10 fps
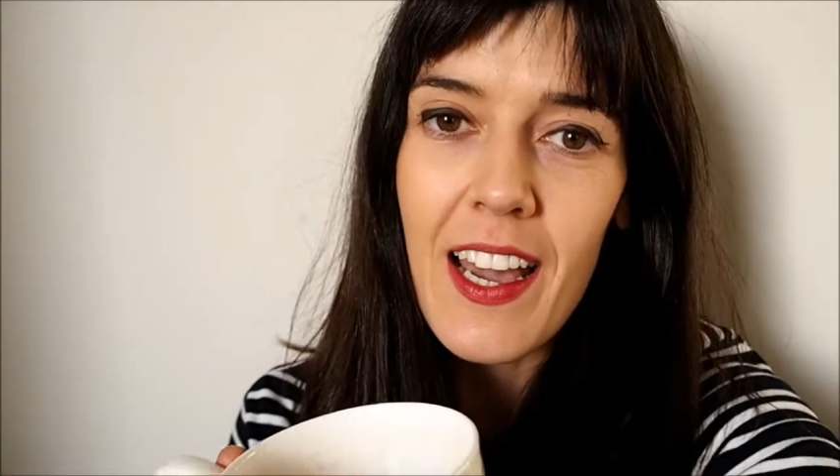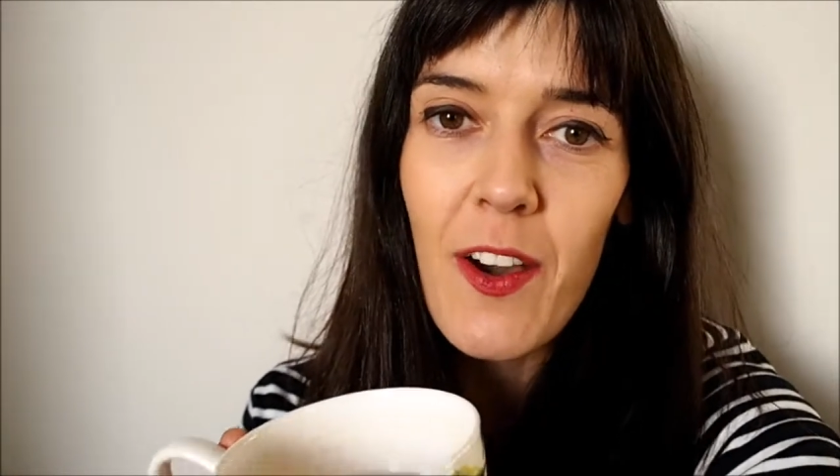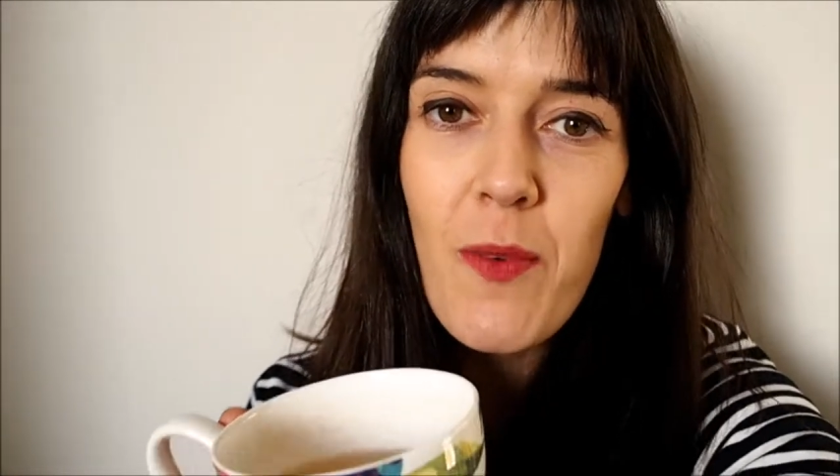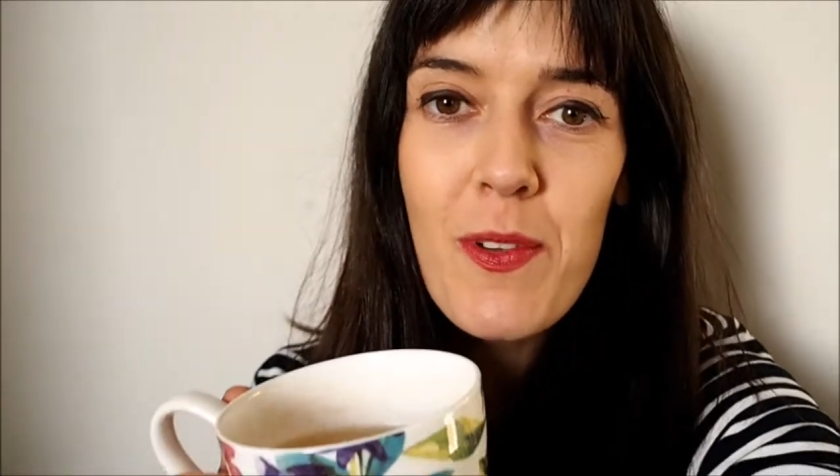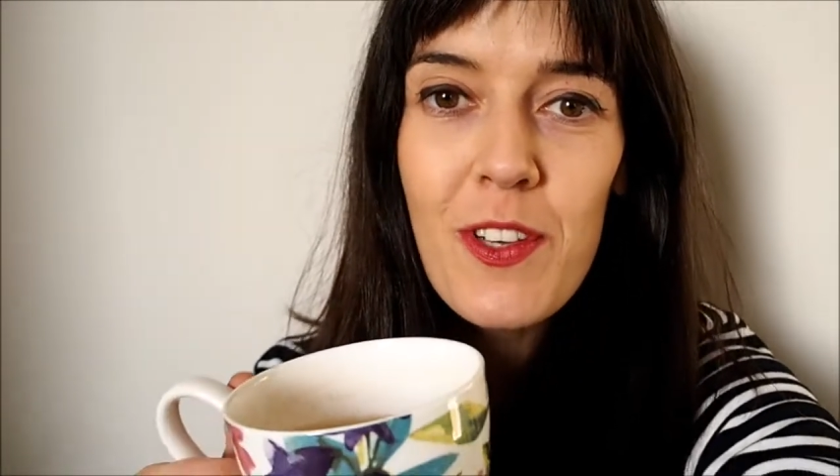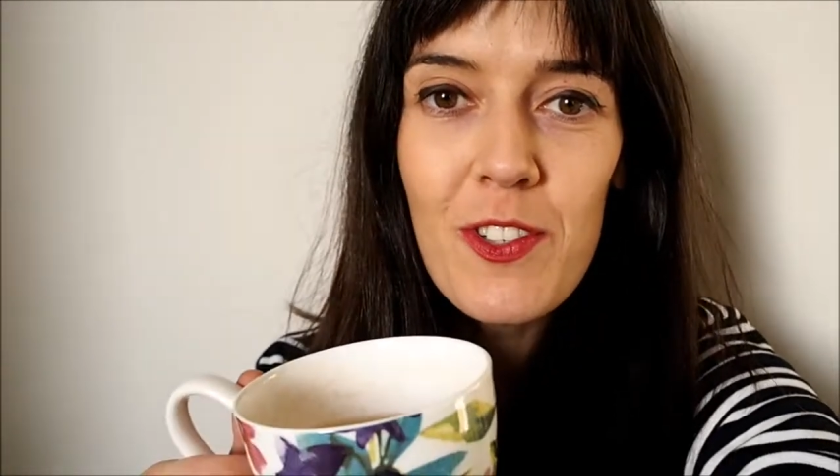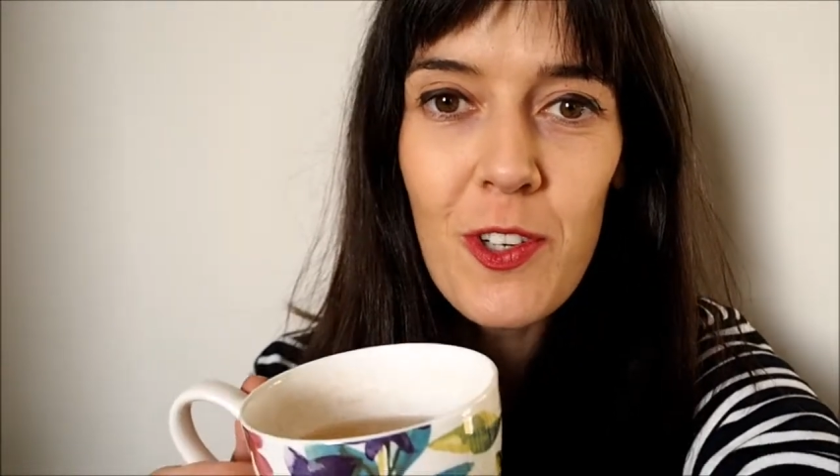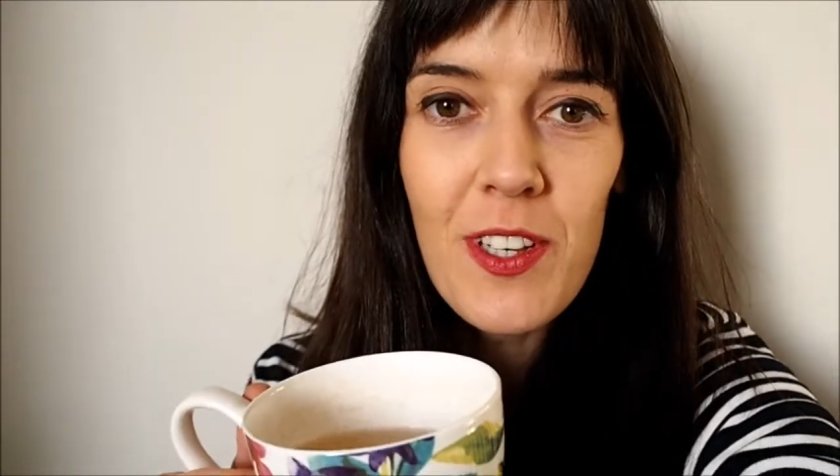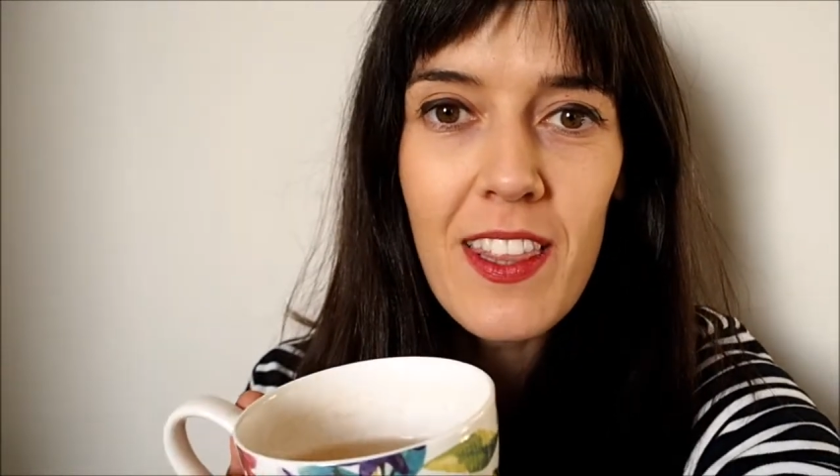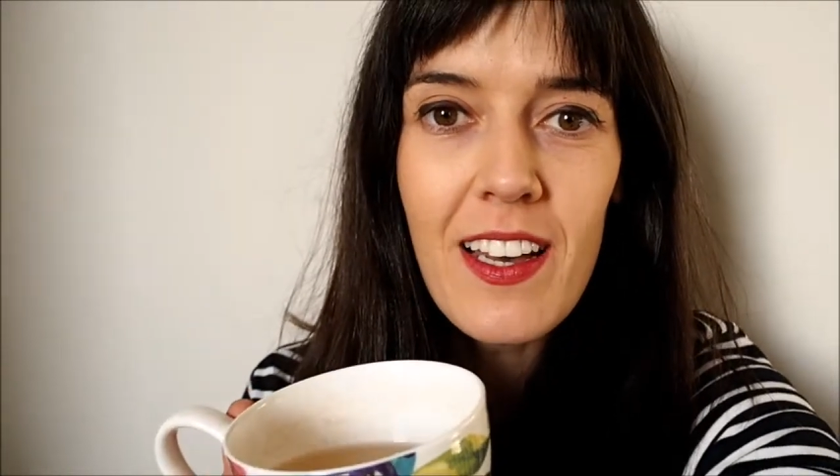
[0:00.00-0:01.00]
I hope you
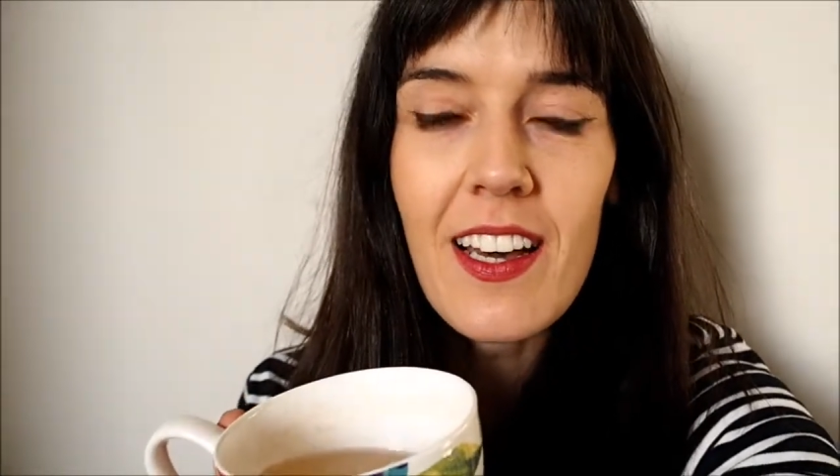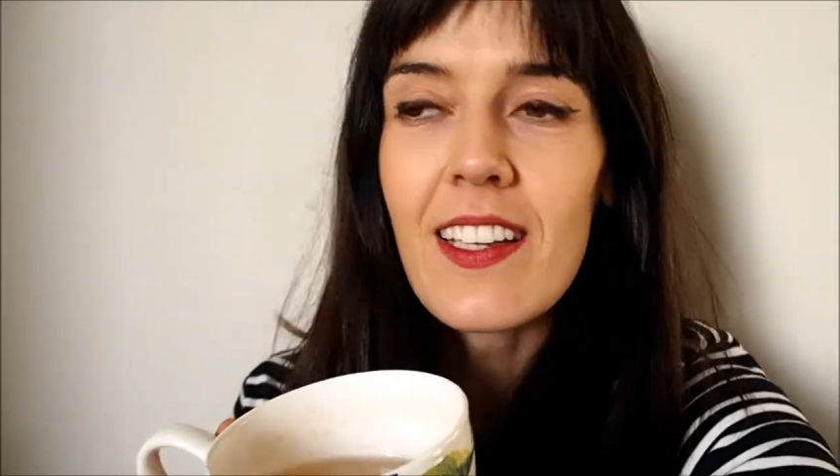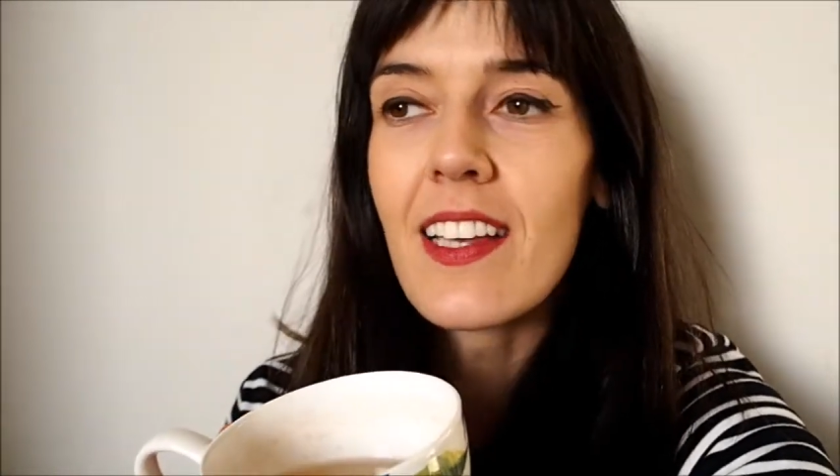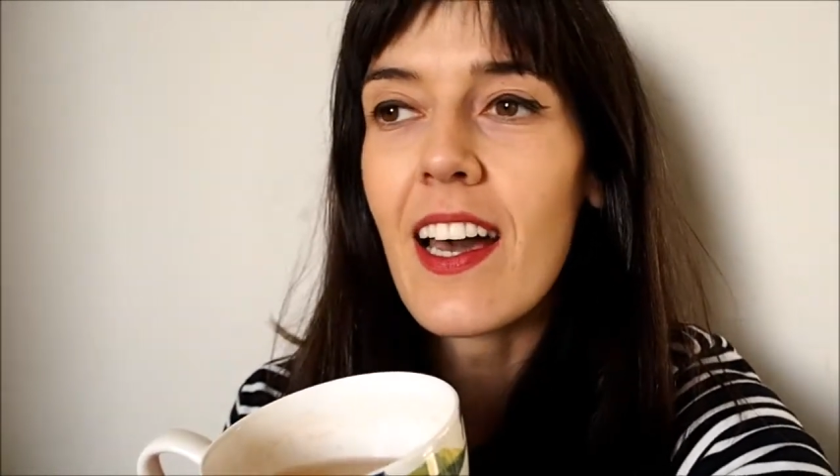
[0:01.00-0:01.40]
enjoyed that.